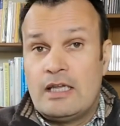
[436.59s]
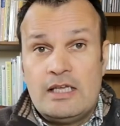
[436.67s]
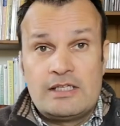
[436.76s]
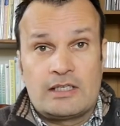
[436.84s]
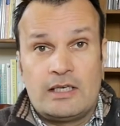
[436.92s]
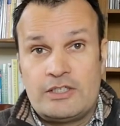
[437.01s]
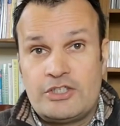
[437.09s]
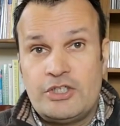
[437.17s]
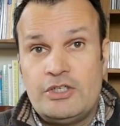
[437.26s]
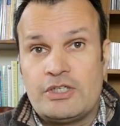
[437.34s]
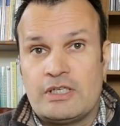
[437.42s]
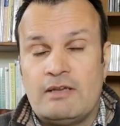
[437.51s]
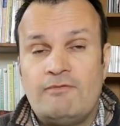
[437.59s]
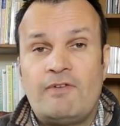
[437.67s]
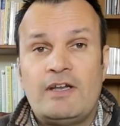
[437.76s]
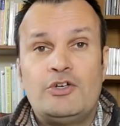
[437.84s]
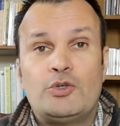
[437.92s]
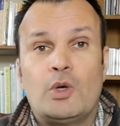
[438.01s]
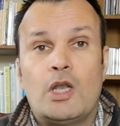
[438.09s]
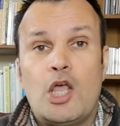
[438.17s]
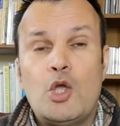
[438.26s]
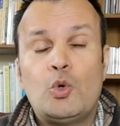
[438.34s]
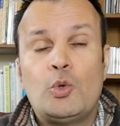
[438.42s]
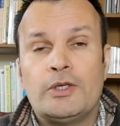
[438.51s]
So let's use it. In
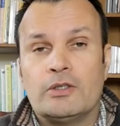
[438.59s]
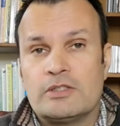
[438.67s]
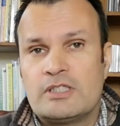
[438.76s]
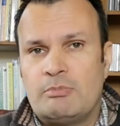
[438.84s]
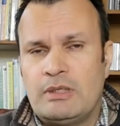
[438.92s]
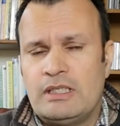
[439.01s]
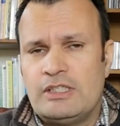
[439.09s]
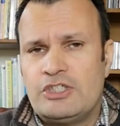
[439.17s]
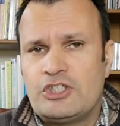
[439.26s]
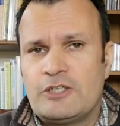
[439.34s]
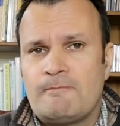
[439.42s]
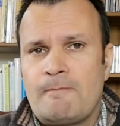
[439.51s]
ventriloquial speech,